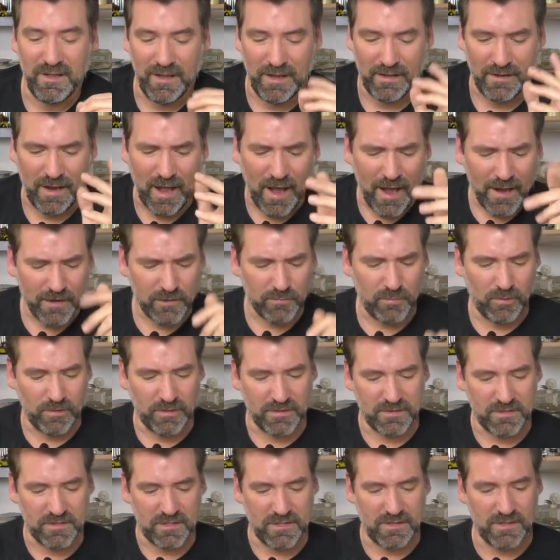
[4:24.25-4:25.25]
and high
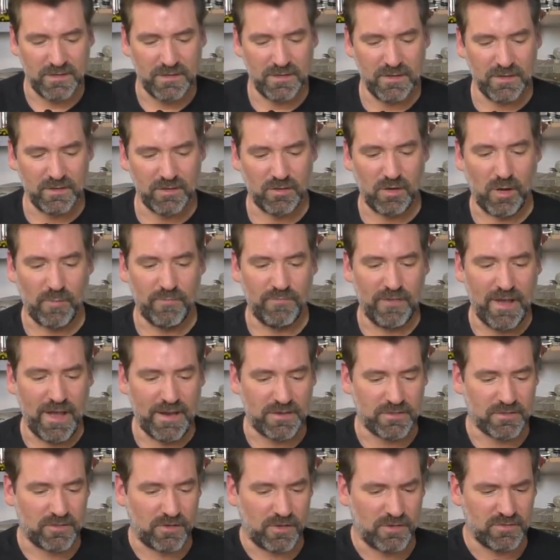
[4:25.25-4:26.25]
quality Cobb
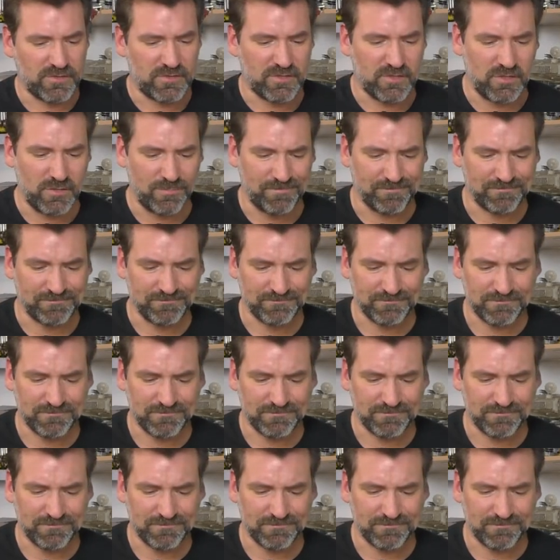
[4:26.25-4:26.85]
Vanth costume.